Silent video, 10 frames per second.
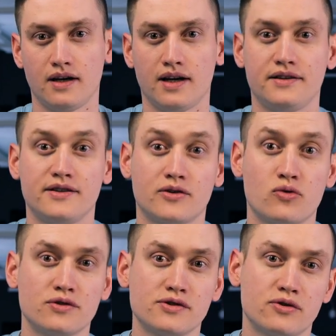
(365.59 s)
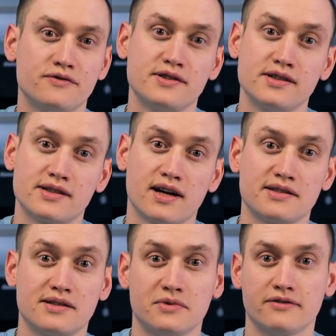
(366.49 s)
And the cons of this
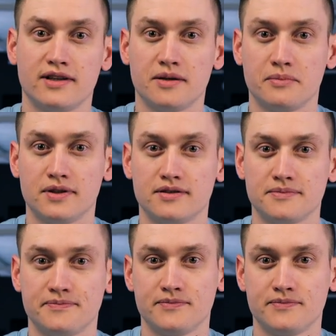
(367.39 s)
custom development.